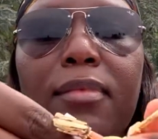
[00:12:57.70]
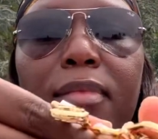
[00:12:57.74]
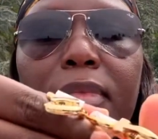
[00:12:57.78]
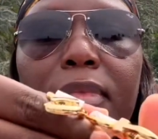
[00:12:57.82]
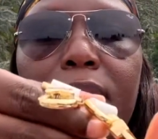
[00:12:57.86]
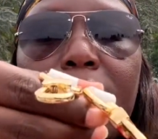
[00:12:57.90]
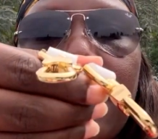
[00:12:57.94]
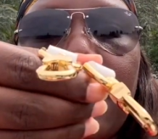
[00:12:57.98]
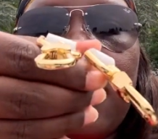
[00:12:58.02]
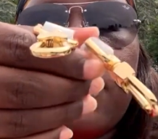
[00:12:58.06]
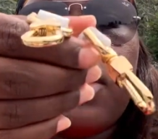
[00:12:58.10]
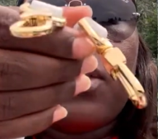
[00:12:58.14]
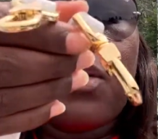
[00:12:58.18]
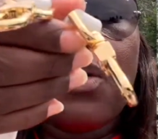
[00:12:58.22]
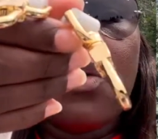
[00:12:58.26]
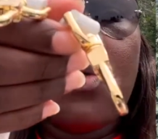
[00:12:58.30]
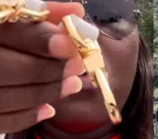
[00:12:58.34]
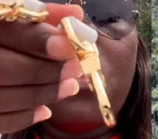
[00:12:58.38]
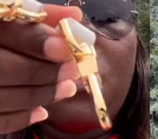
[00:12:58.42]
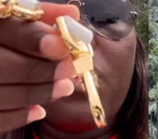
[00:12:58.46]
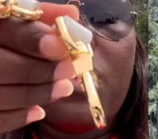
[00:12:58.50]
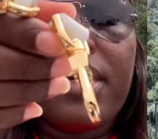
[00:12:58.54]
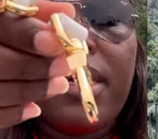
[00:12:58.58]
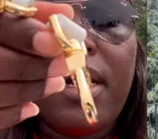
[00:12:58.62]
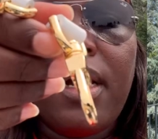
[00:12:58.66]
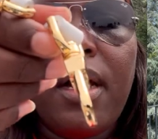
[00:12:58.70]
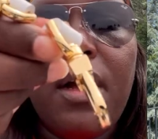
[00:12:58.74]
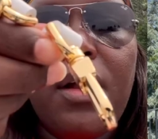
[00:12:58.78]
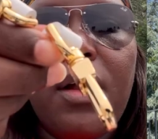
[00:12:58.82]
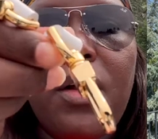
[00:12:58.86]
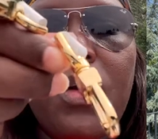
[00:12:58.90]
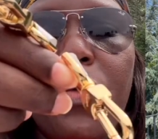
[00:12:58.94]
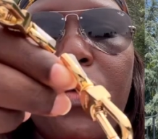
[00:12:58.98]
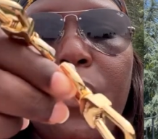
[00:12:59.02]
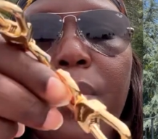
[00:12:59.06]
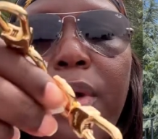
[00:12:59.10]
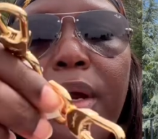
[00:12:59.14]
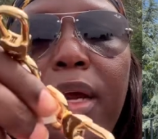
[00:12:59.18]
and gold
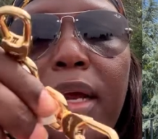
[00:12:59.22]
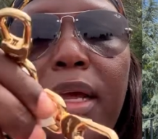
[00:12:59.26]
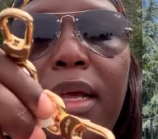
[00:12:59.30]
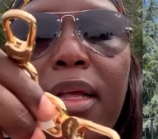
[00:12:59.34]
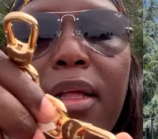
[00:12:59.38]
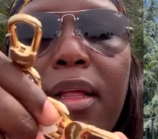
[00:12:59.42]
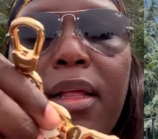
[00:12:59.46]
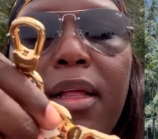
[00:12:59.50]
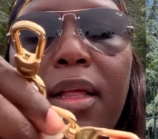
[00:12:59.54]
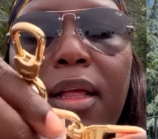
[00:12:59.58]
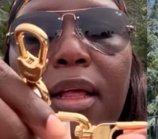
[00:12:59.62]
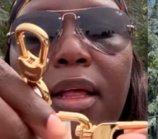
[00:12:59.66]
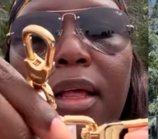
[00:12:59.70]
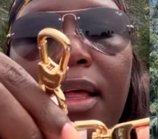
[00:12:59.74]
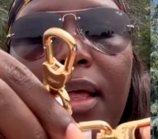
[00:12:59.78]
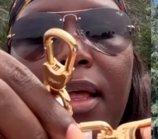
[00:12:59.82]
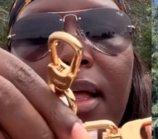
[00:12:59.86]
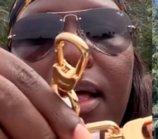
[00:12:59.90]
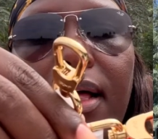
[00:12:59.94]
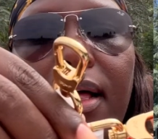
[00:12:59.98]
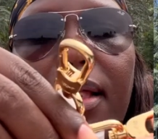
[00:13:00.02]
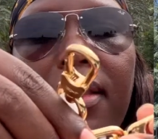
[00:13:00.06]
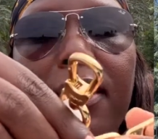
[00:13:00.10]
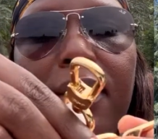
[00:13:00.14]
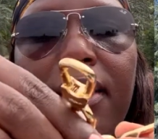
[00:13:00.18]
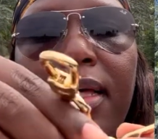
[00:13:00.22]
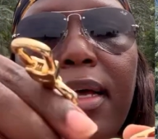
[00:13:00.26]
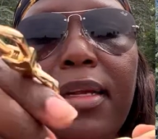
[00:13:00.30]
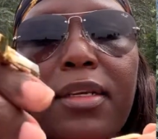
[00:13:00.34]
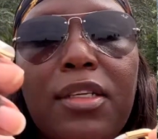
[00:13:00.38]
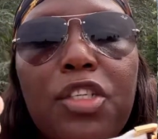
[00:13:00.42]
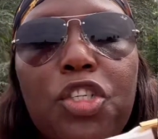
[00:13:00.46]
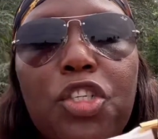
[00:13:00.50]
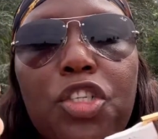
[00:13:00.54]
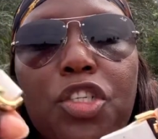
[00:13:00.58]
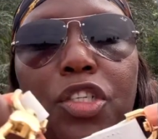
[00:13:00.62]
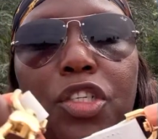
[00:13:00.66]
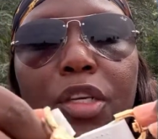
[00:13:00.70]
hardware, and that
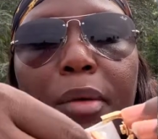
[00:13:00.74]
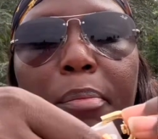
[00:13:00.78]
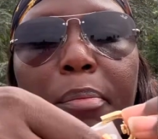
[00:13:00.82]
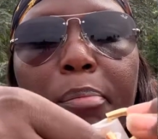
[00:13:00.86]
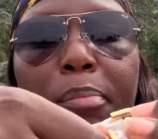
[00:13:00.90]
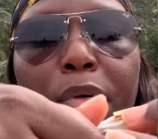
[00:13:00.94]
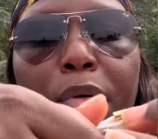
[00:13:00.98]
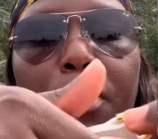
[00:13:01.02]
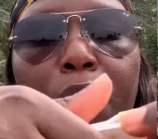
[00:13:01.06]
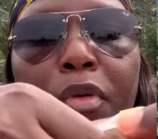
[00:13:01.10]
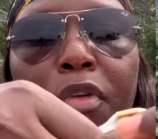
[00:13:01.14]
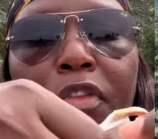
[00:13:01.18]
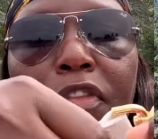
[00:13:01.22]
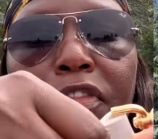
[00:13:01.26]
shape of